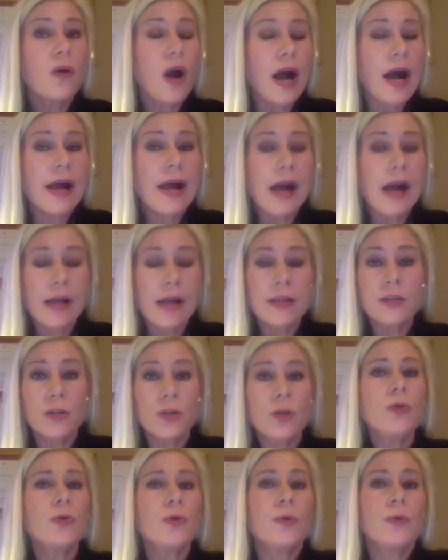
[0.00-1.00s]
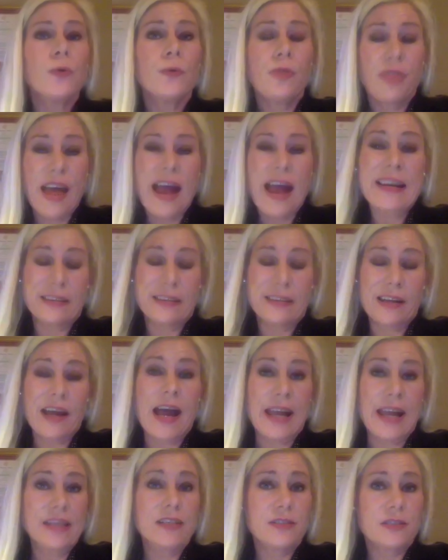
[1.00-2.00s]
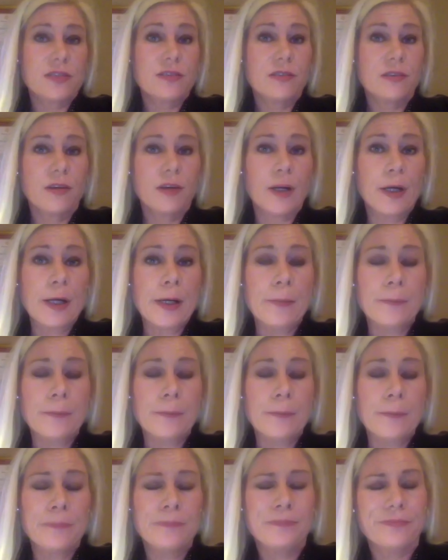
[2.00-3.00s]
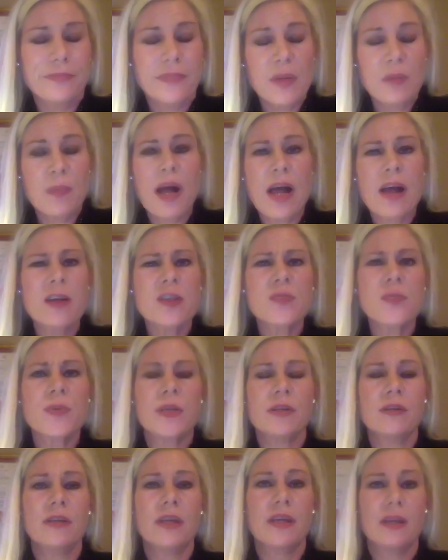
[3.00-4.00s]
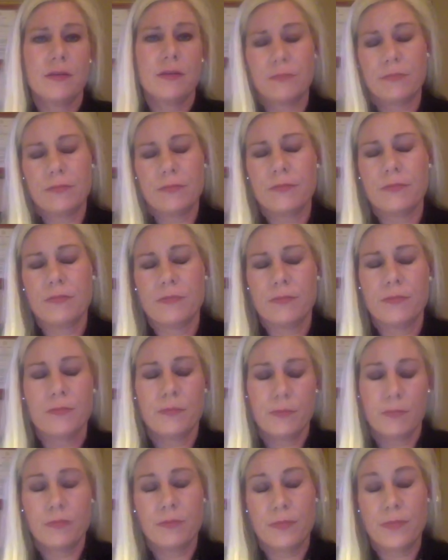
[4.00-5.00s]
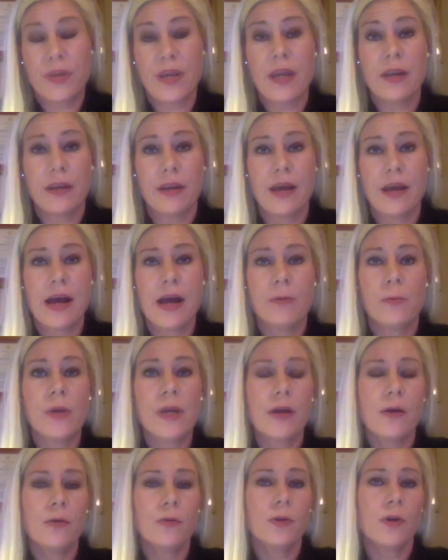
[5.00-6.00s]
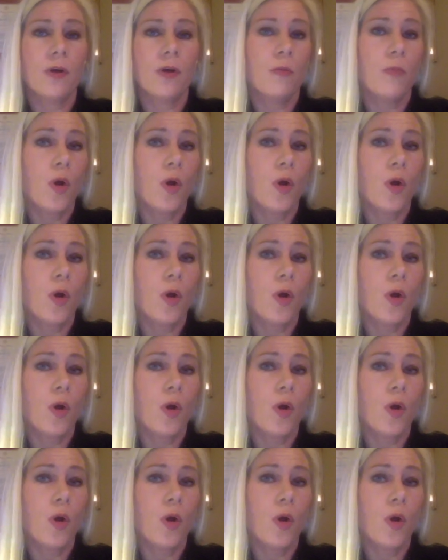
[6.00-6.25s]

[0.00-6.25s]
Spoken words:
I knew that night. My husband, Ben, and I, we owned a